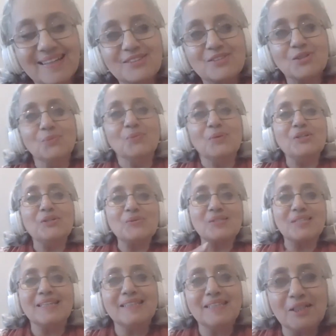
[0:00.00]
So when you
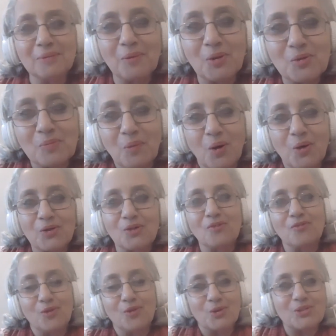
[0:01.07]
said that about moral
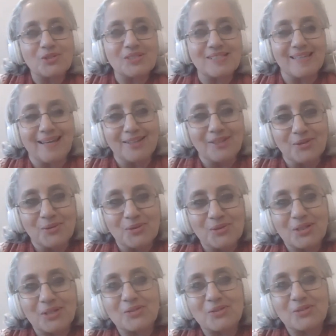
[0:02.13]
force and, you know,
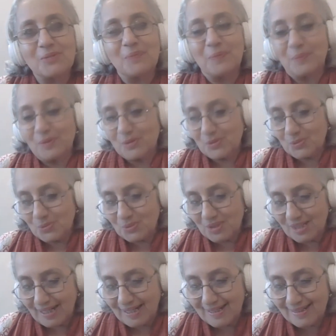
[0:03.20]
trusting people to do the
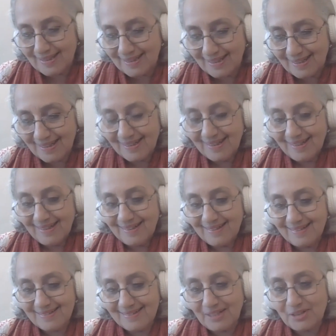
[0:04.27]
right thing,
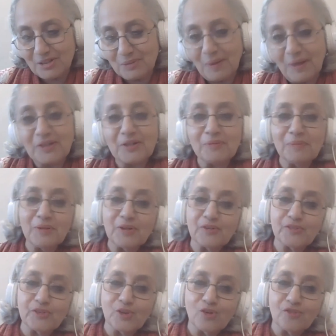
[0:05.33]
that reminded me
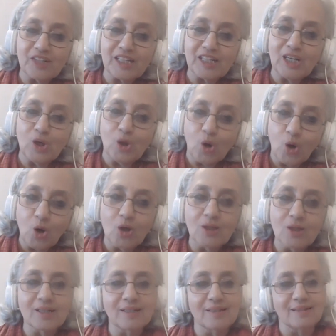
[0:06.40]
of your very
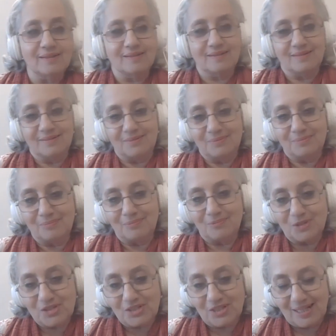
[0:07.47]
long,
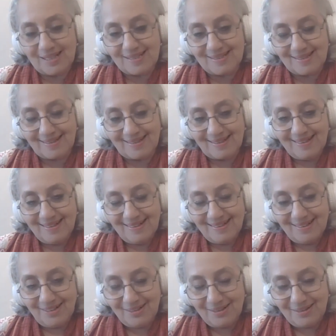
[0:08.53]

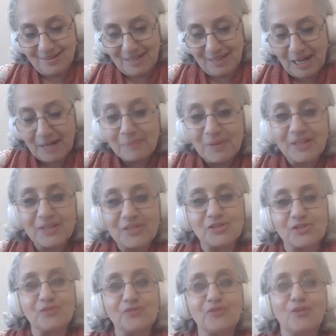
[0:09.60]

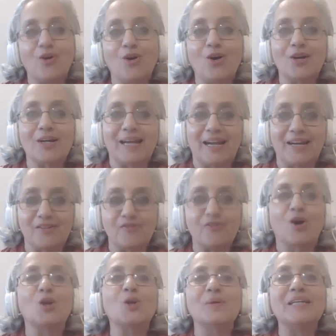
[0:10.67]
admiration for and
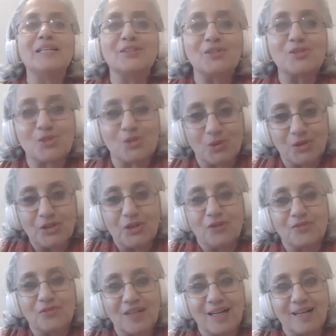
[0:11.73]
following the story
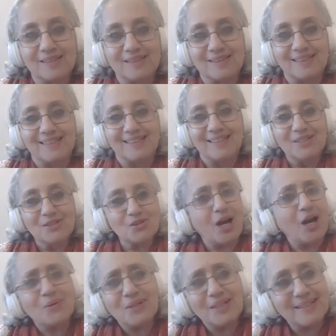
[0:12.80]
of Gandhi. So
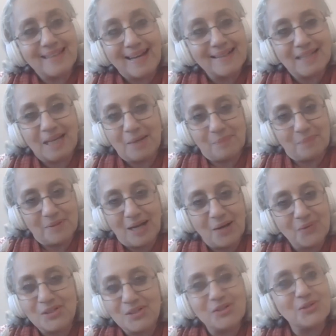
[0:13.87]
how did that happen?
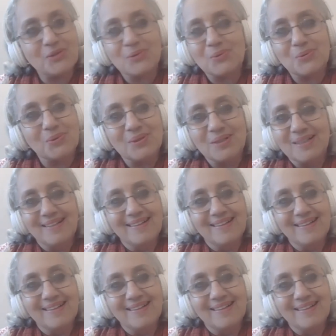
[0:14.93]
How did you